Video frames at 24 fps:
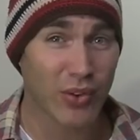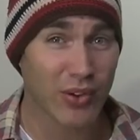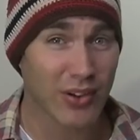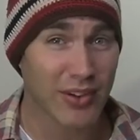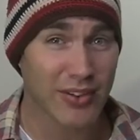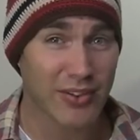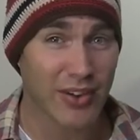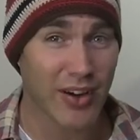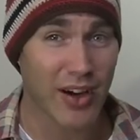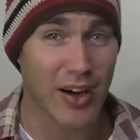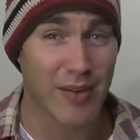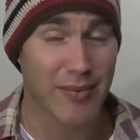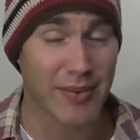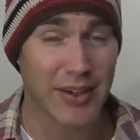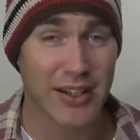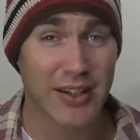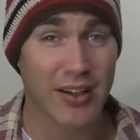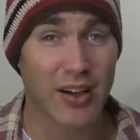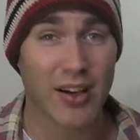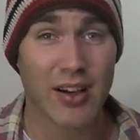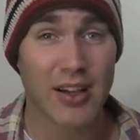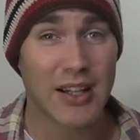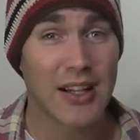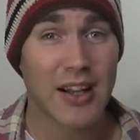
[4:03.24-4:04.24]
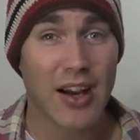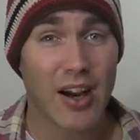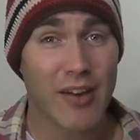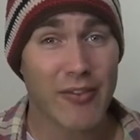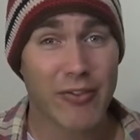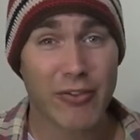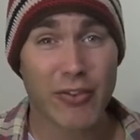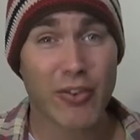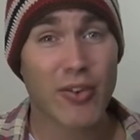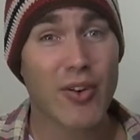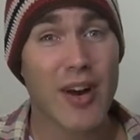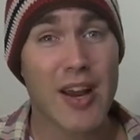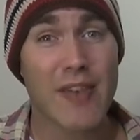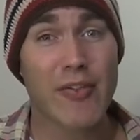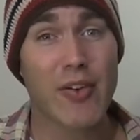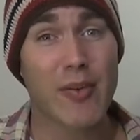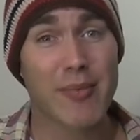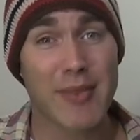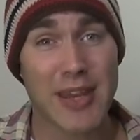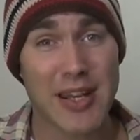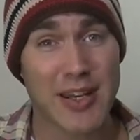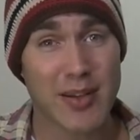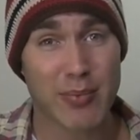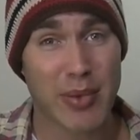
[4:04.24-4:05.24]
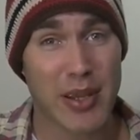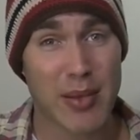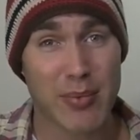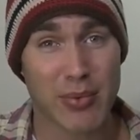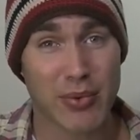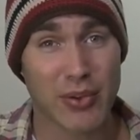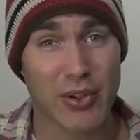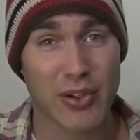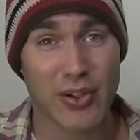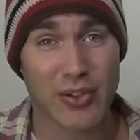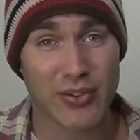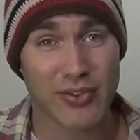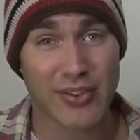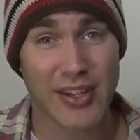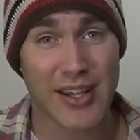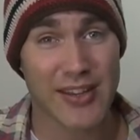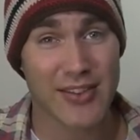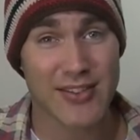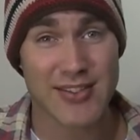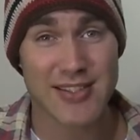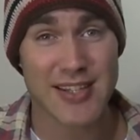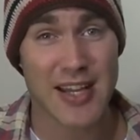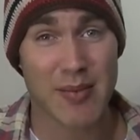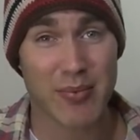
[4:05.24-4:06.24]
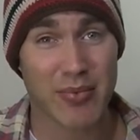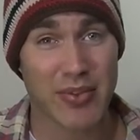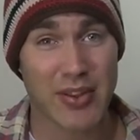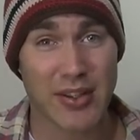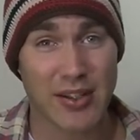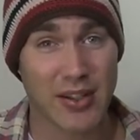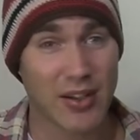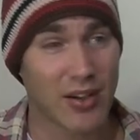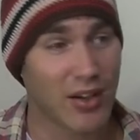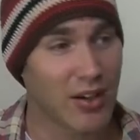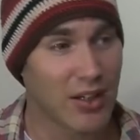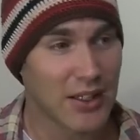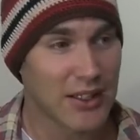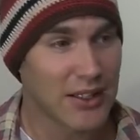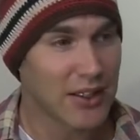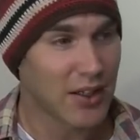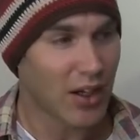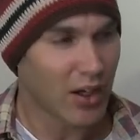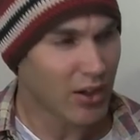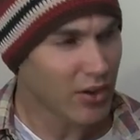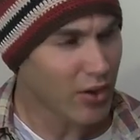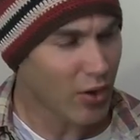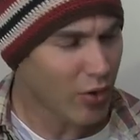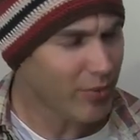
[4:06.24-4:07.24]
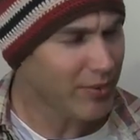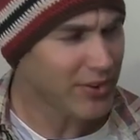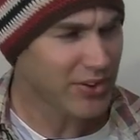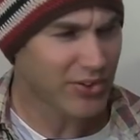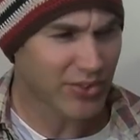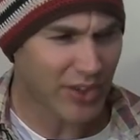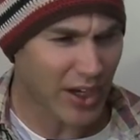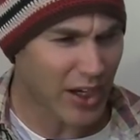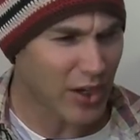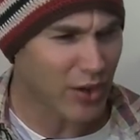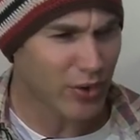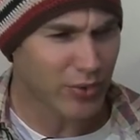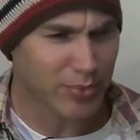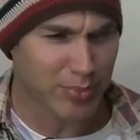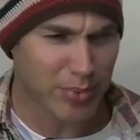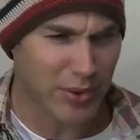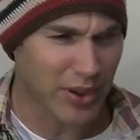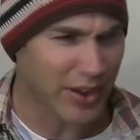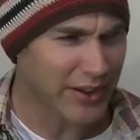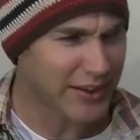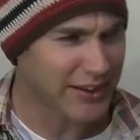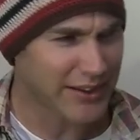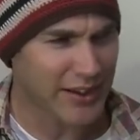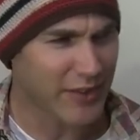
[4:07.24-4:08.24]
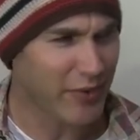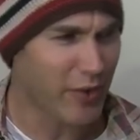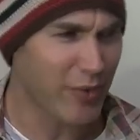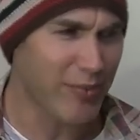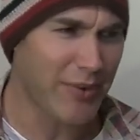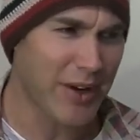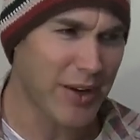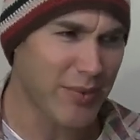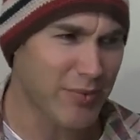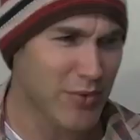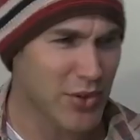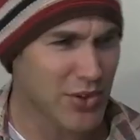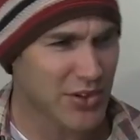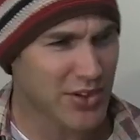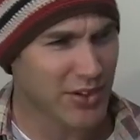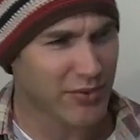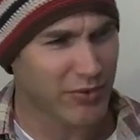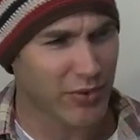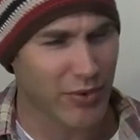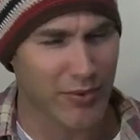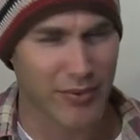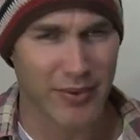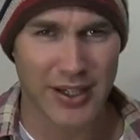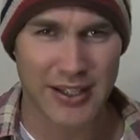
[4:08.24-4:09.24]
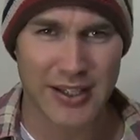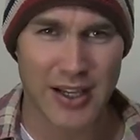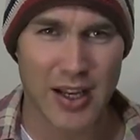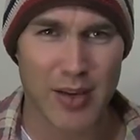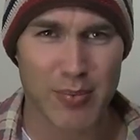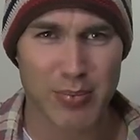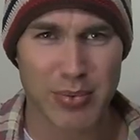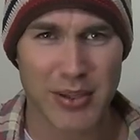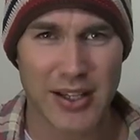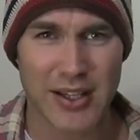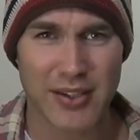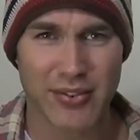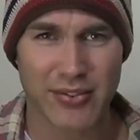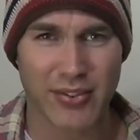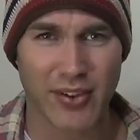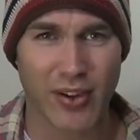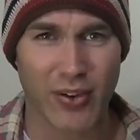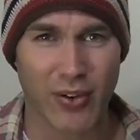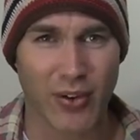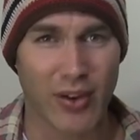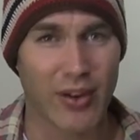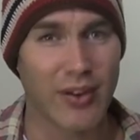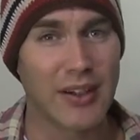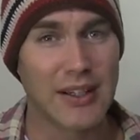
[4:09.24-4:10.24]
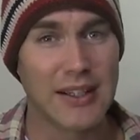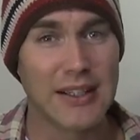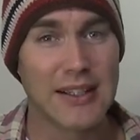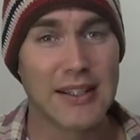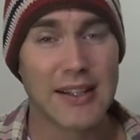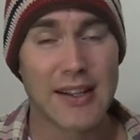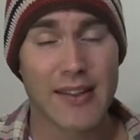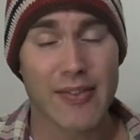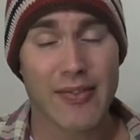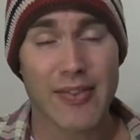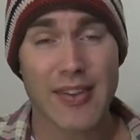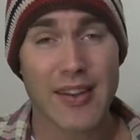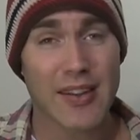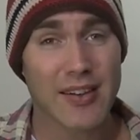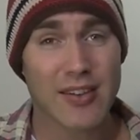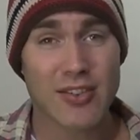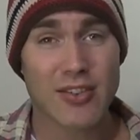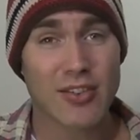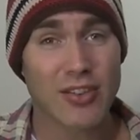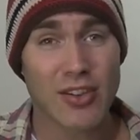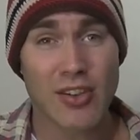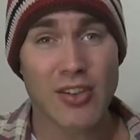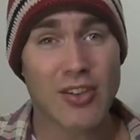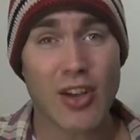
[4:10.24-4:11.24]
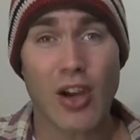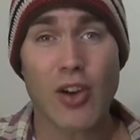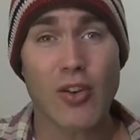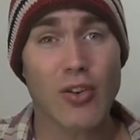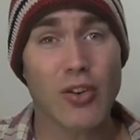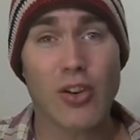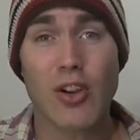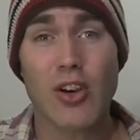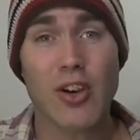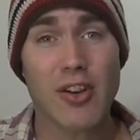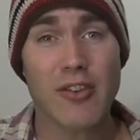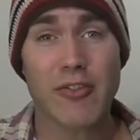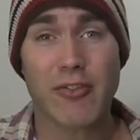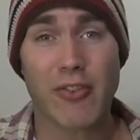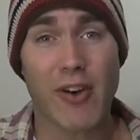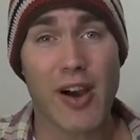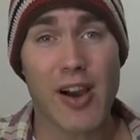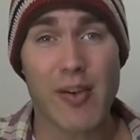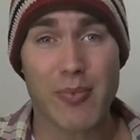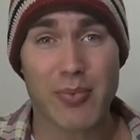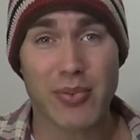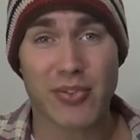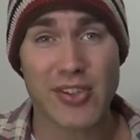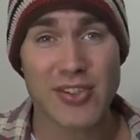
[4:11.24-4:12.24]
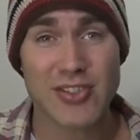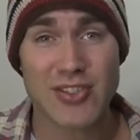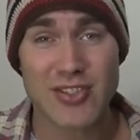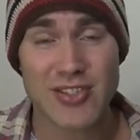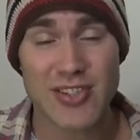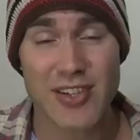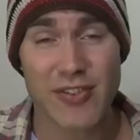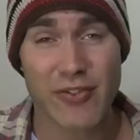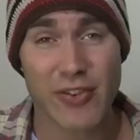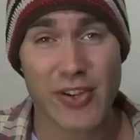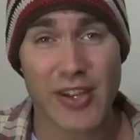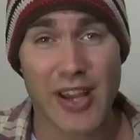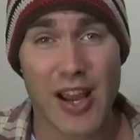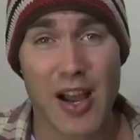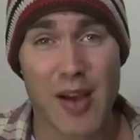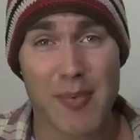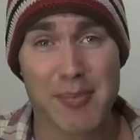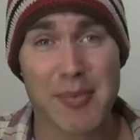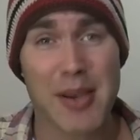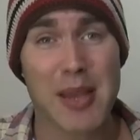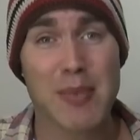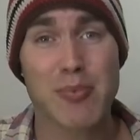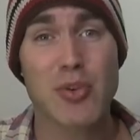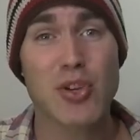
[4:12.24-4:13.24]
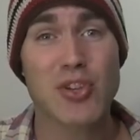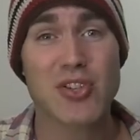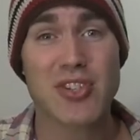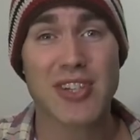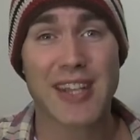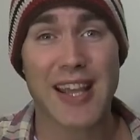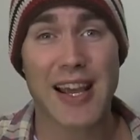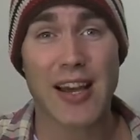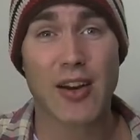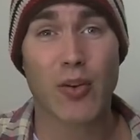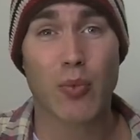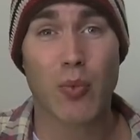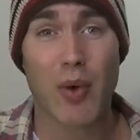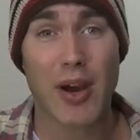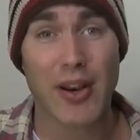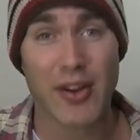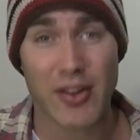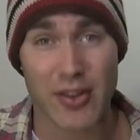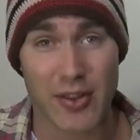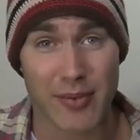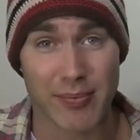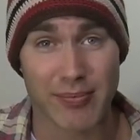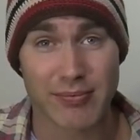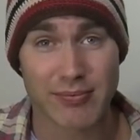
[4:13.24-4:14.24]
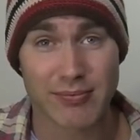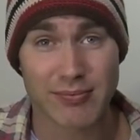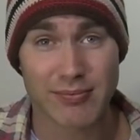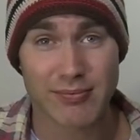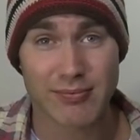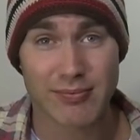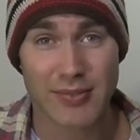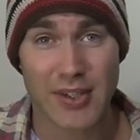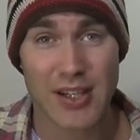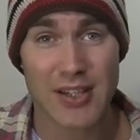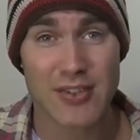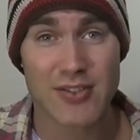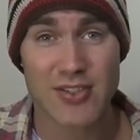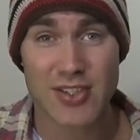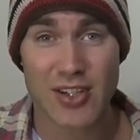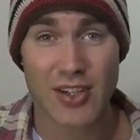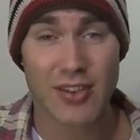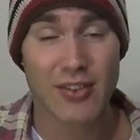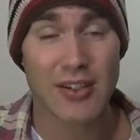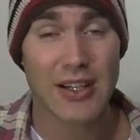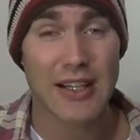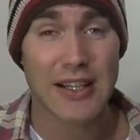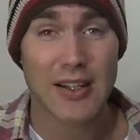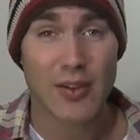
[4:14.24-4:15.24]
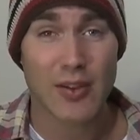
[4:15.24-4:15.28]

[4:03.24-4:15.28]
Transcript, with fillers: all the time. And I'm forever meeting people who say the same thing, you know, I know all my scales, but I can never make music from them. I can't play a solo. Don't learn five positions if you can't make music out of one of them, right? So